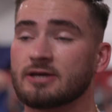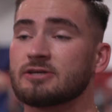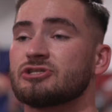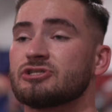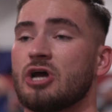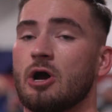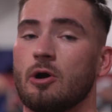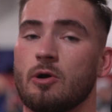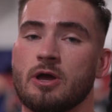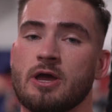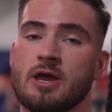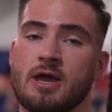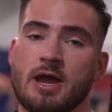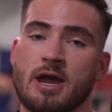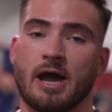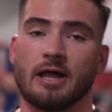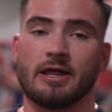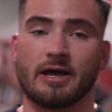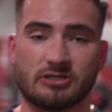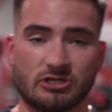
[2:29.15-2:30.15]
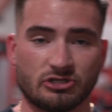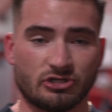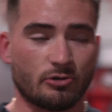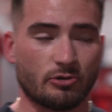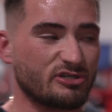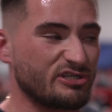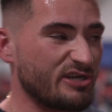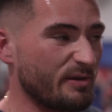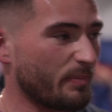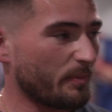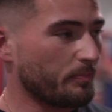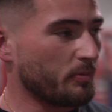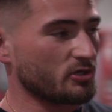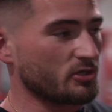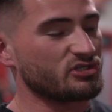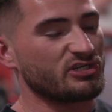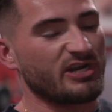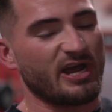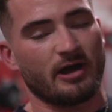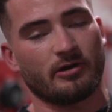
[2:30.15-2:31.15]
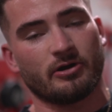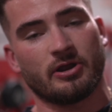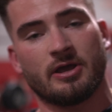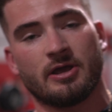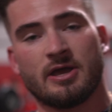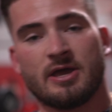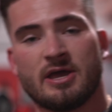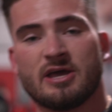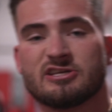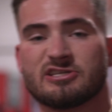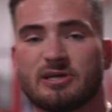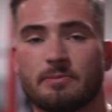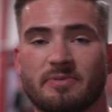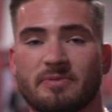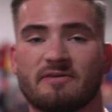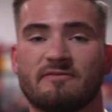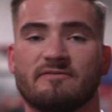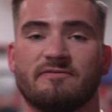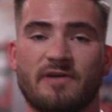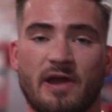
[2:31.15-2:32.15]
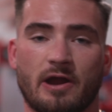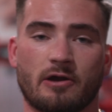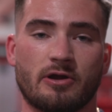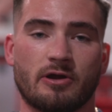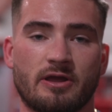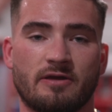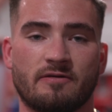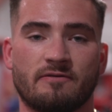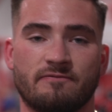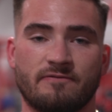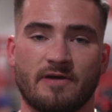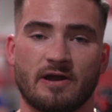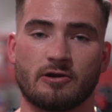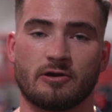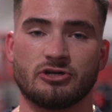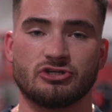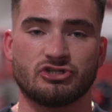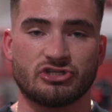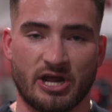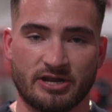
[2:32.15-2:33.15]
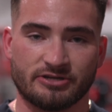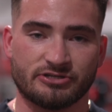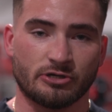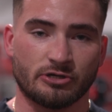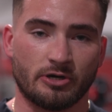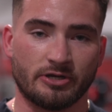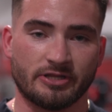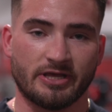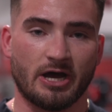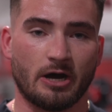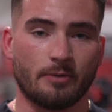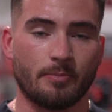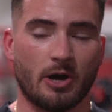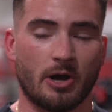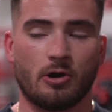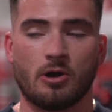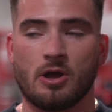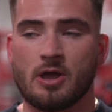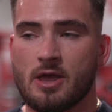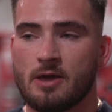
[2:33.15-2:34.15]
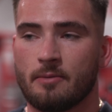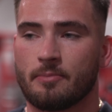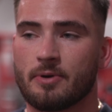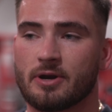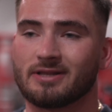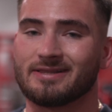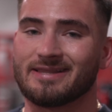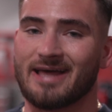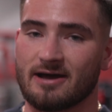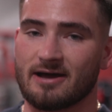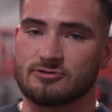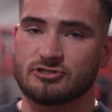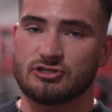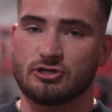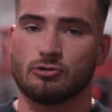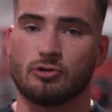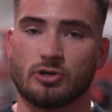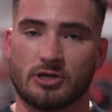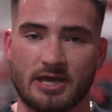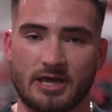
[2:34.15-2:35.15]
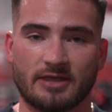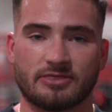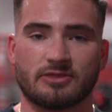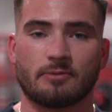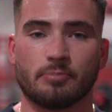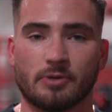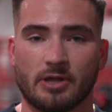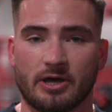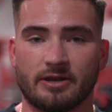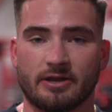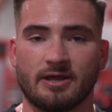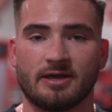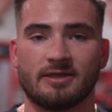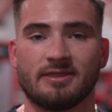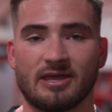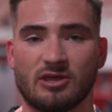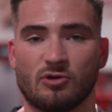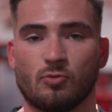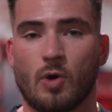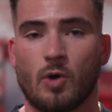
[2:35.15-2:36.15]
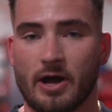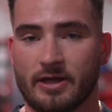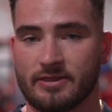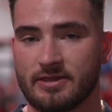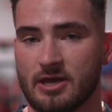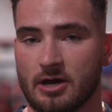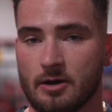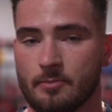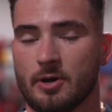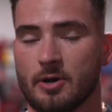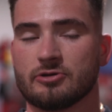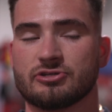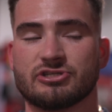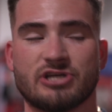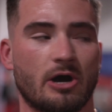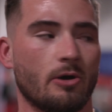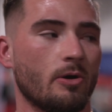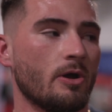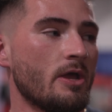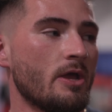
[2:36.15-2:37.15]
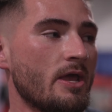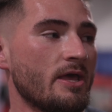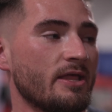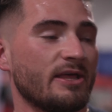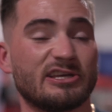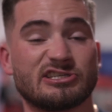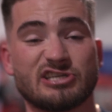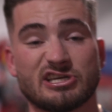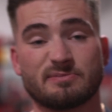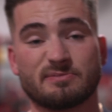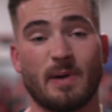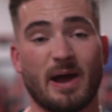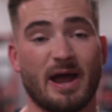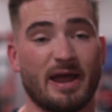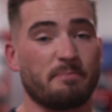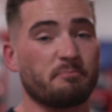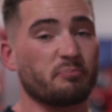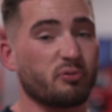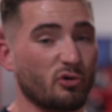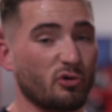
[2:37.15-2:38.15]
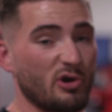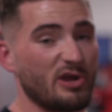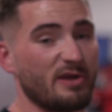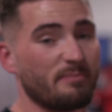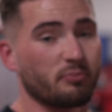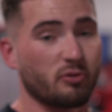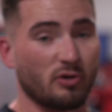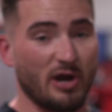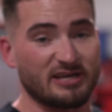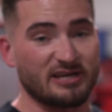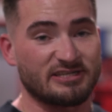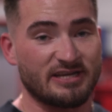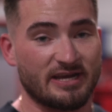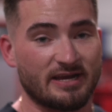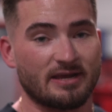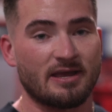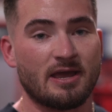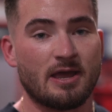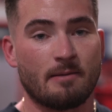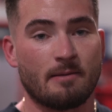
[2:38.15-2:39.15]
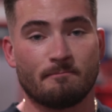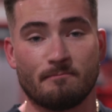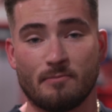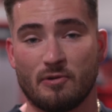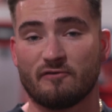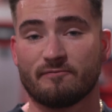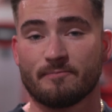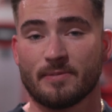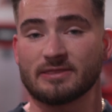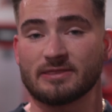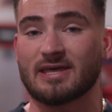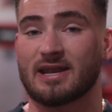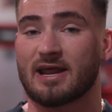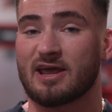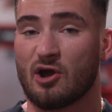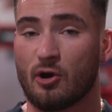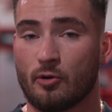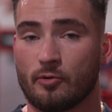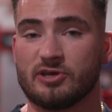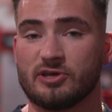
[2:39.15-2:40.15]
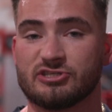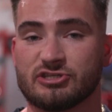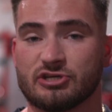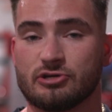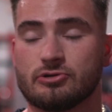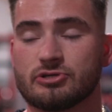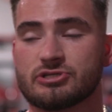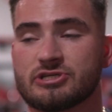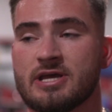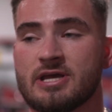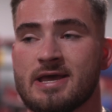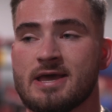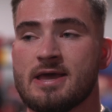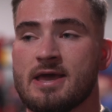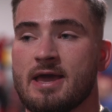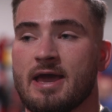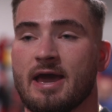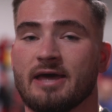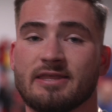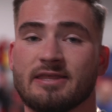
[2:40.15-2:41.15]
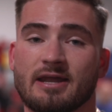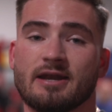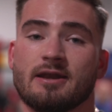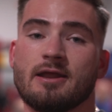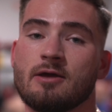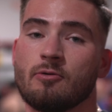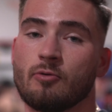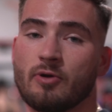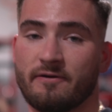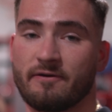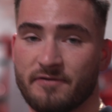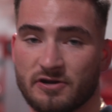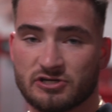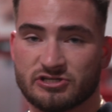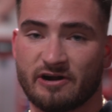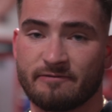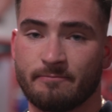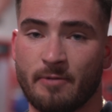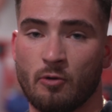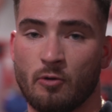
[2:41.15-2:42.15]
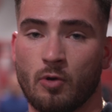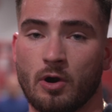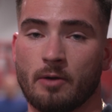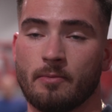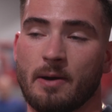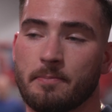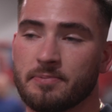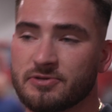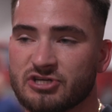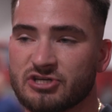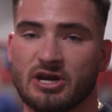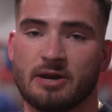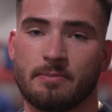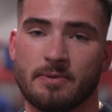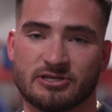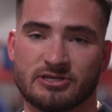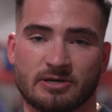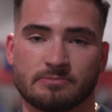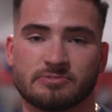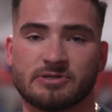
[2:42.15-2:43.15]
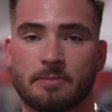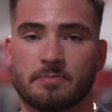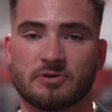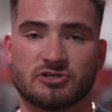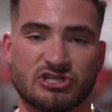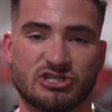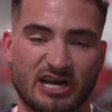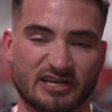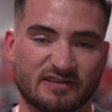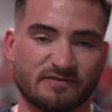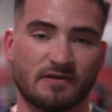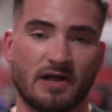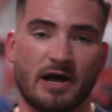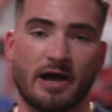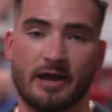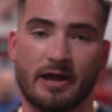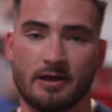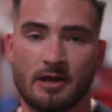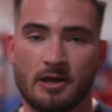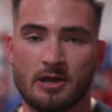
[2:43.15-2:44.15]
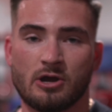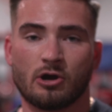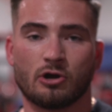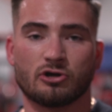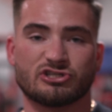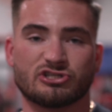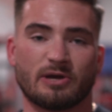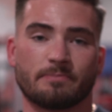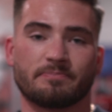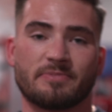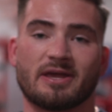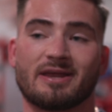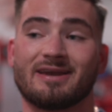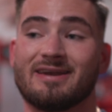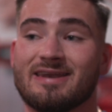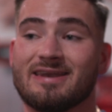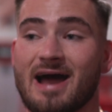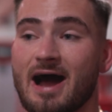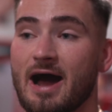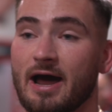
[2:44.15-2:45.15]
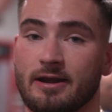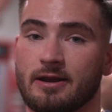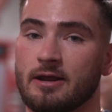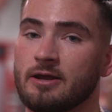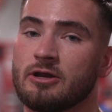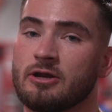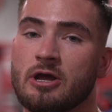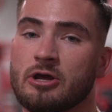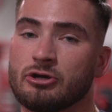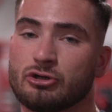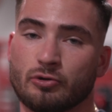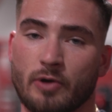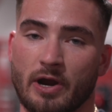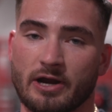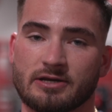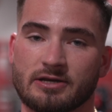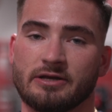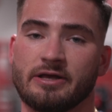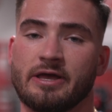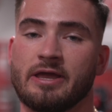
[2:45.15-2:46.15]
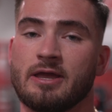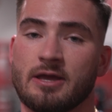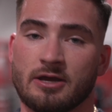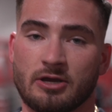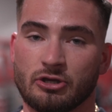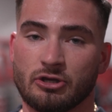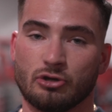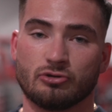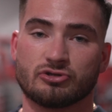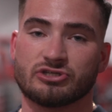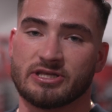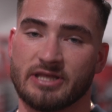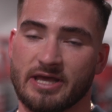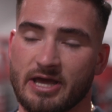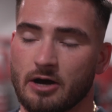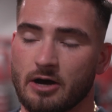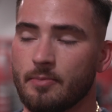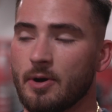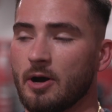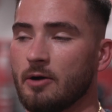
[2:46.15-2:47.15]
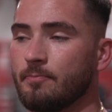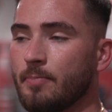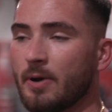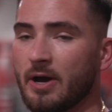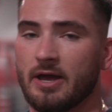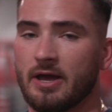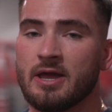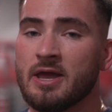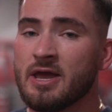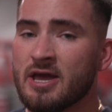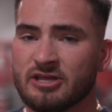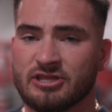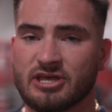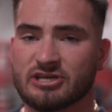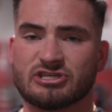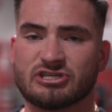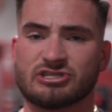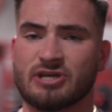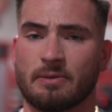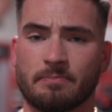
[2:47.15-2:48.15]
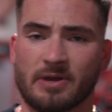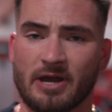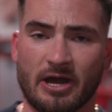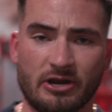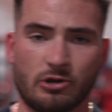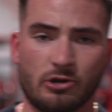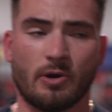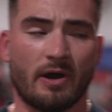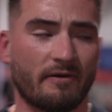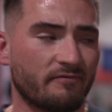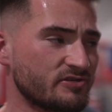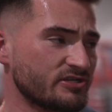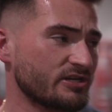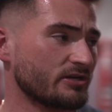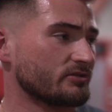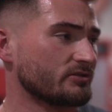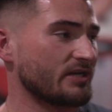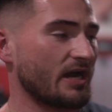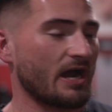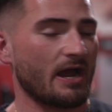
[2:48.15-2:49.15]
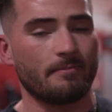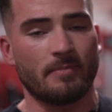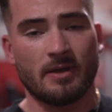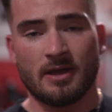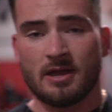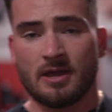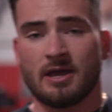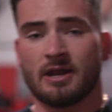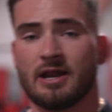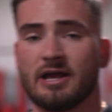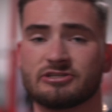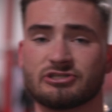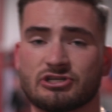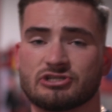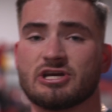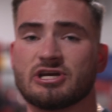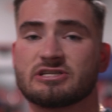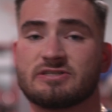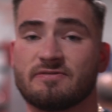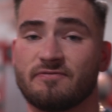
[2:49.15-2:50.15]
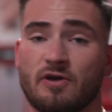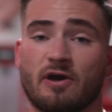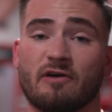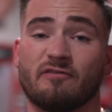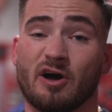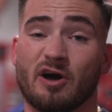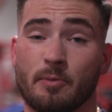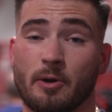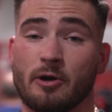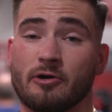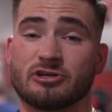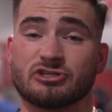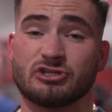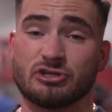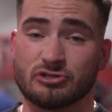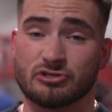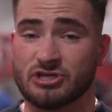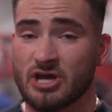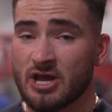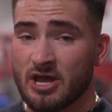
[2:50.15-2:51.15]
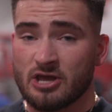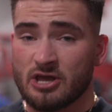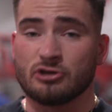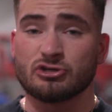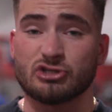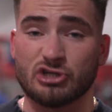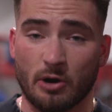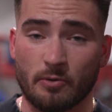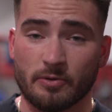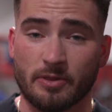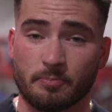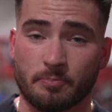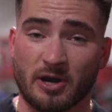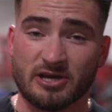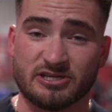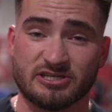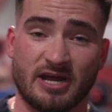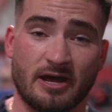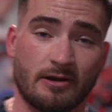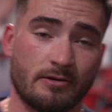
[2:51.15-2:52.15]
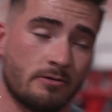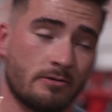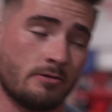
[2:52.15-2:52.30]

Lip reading: So I like to do a simple push down, something very, very gentle on the elbow that allows you to get the blood that you want in the elbow. So this is my pre-pressing movement that I always use. And then when I finish off my warm-up, it's gonna be some type of chest fly or something not directly using the elbow. But this is something I do every single time. I suggest if you have elbow issues, you start with a press down.